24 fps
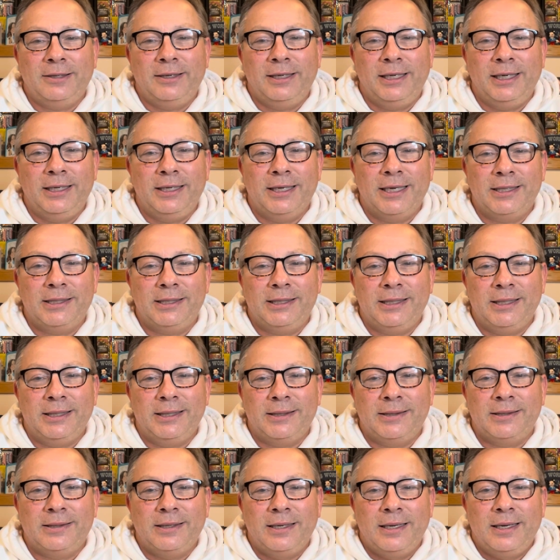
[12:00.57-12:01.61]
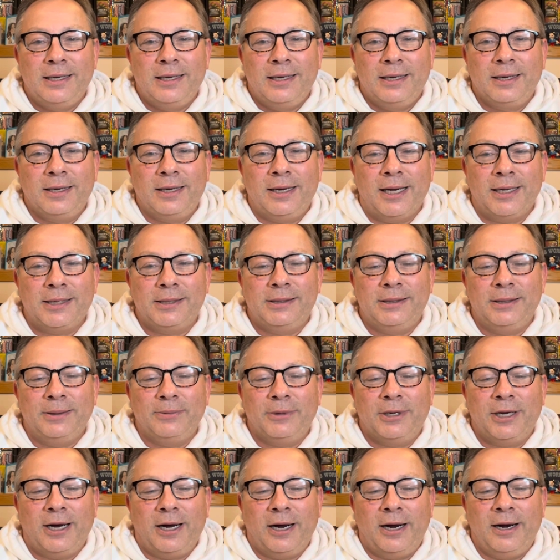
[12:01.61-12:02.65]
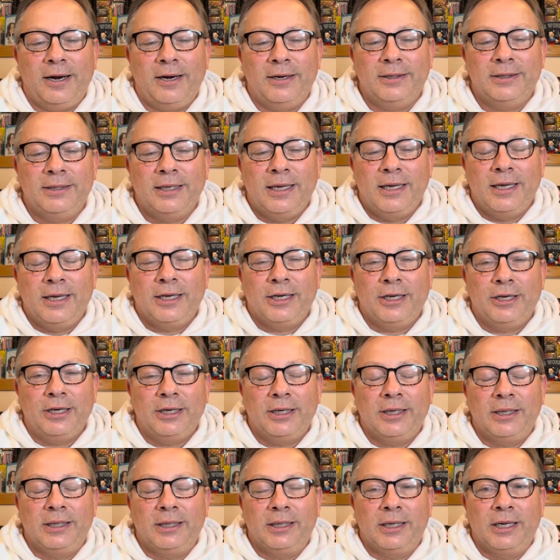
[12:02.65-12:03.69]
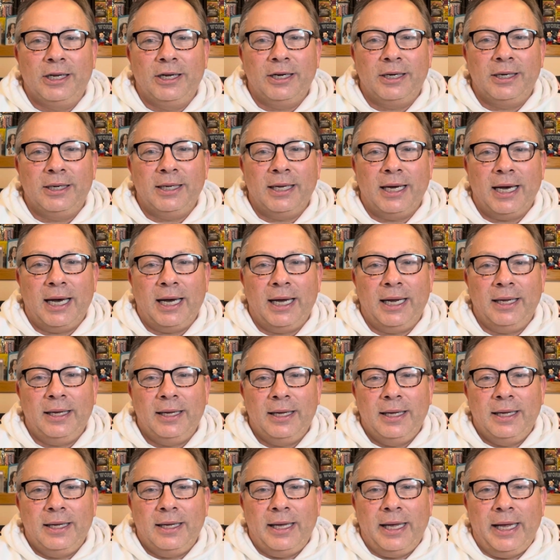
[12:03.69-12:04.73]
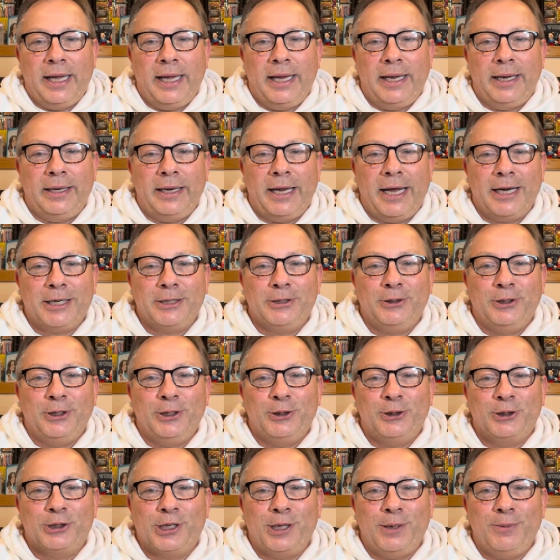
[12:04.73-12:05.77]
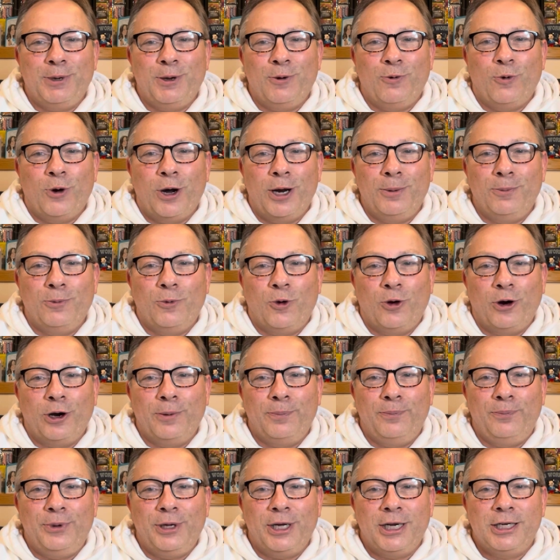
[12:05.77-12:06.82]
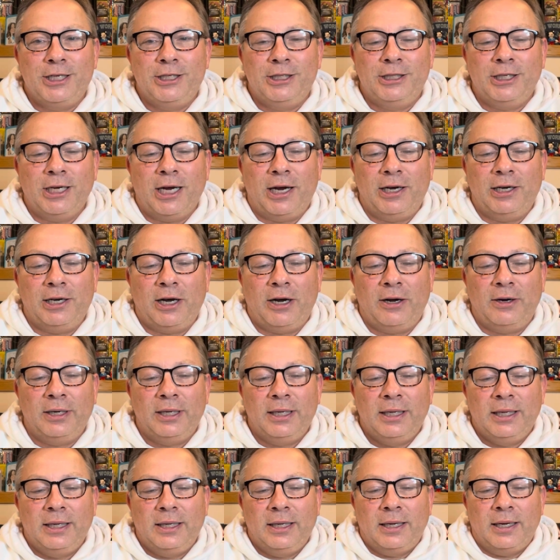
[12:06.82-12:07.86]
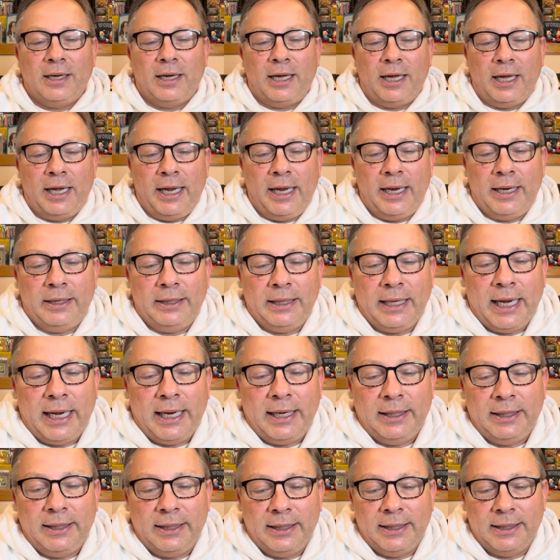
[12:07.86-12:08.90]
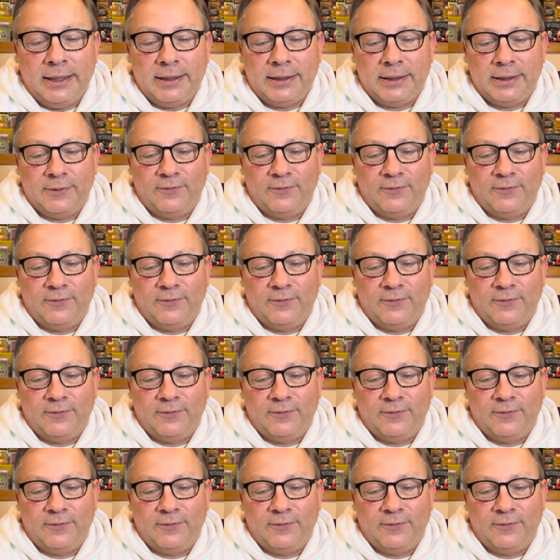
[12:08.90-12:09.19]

He does his custom cards. Good guy. And actually, there's going to be one more big shout out, and that is